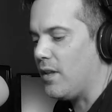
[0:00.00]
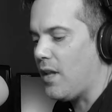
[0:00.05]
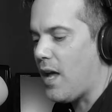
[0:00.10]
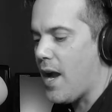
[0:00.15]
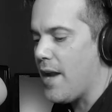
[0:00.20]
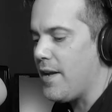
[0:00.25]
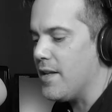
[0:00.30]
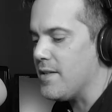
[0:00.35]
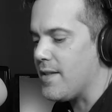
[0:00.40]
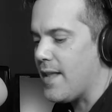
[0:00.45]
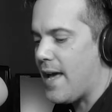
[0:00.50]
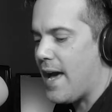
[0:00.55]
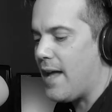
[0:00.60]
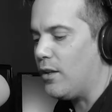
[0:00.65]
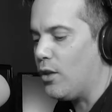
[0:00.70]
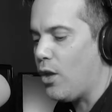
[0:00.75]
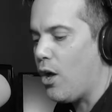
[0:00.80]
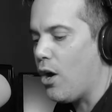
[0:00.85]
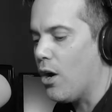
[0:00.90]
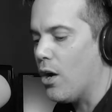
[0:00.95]
line is that
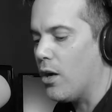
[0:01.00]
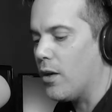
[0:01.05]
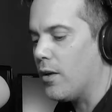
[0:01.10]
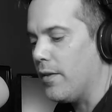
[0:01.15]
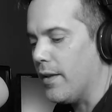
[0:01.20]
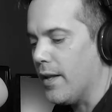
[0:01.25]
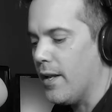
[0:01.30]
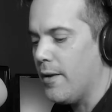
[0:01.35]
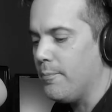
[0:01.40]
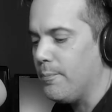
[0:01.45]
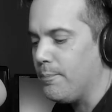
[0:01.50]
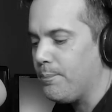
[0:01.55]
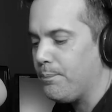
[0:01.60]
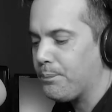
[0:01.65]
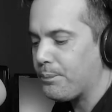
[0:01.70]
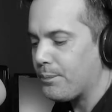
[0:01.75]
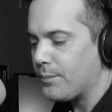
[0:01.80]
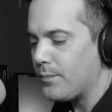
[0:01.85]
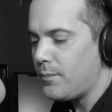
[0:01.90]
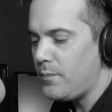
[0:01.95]
long, then
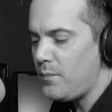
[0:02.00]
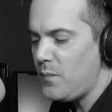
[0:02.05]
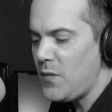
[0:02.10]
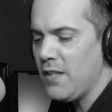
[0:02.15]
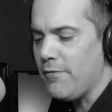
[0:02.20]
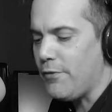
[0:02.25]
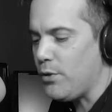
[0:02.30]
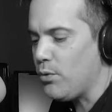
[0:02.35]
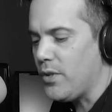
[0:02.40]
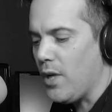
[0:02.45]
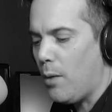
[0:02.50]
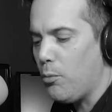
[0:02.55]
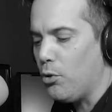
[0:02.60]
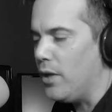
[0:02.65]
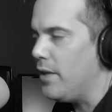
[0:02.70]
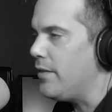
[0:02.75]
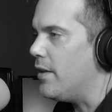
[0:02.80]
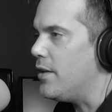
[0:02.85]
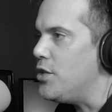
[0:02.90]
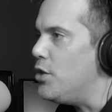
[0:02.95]
if you double
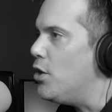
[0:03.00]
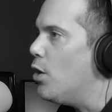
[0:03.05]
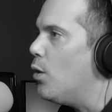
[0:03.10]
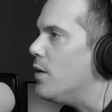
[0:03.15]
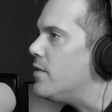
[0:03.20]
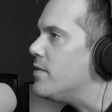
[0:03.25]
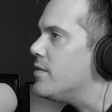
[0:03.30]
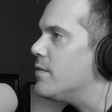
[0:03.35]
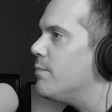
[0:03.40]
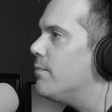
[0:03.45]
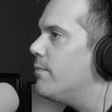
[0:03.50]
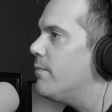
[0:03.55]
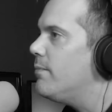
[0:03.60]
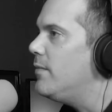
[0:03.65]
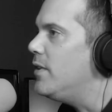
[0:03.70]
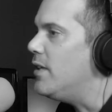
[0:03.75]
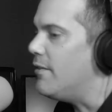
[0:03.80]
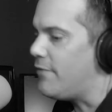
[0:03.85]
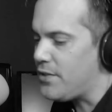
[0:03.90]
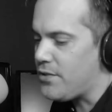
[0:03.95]
it, then
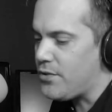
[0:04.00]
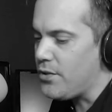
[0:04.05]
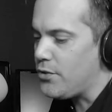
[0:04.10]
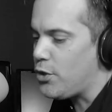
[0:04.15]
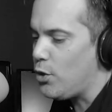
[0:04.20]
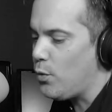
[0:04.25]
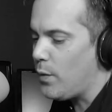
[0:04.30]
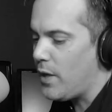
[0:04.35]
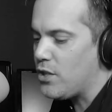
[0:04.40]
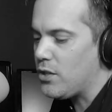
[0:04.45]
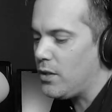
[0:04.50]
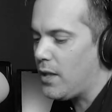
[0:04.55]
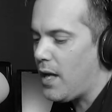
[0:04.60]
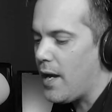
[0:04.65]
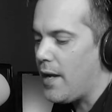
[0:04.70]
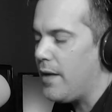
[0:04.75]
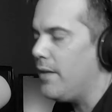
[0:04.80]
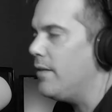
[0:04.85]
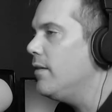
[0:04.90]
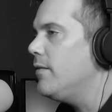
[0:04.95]
if it's a 2-inch
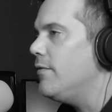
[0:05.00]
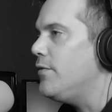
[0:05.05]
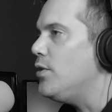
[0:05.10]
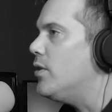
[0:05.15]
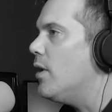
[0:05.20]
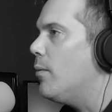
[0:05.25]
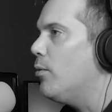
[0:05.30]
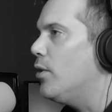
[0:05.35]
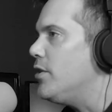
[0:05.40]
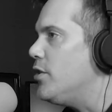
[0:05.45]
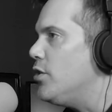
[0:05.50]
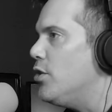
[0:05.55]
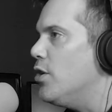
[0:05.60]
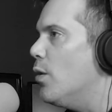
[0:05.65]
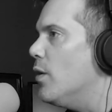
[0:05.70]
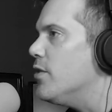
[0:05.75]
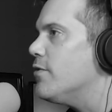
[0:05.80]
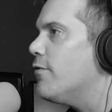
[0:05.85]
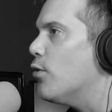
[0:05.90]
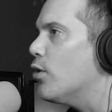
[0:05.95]
line, if you double it,
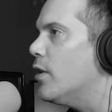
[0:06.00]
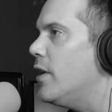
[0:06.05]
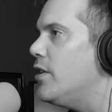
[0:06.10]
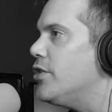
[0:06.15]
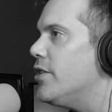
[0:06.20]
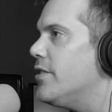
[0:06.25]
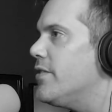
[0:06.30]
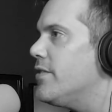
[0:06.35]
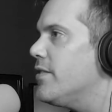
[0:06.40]
it's 4 inches.